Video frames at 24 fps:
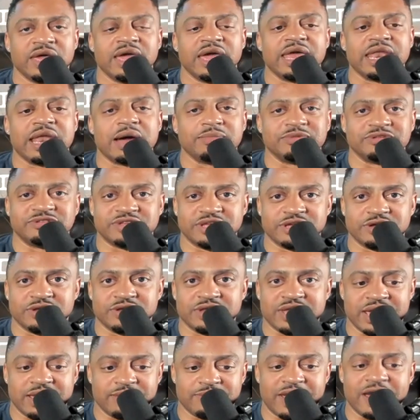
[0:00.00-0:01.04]
And I'm going to say your
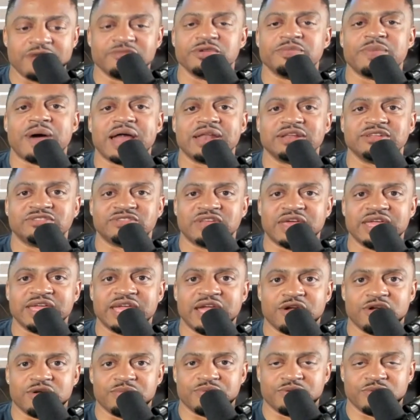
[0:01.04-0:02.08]
name. Everybody say
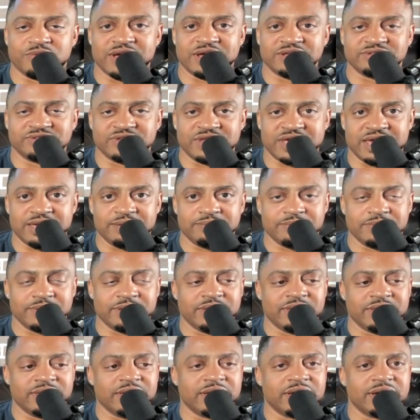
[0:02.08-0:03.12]
Gary Perez's name.
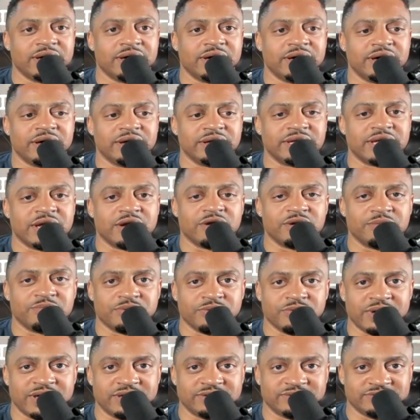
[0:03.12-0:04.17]
Gary
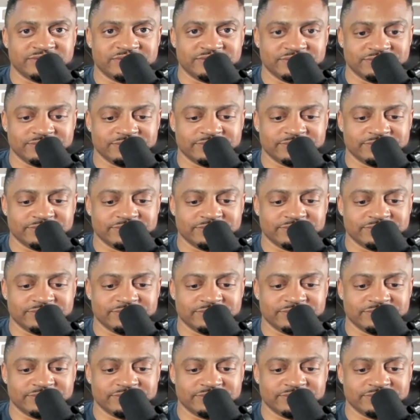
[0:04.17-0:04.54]
Perez.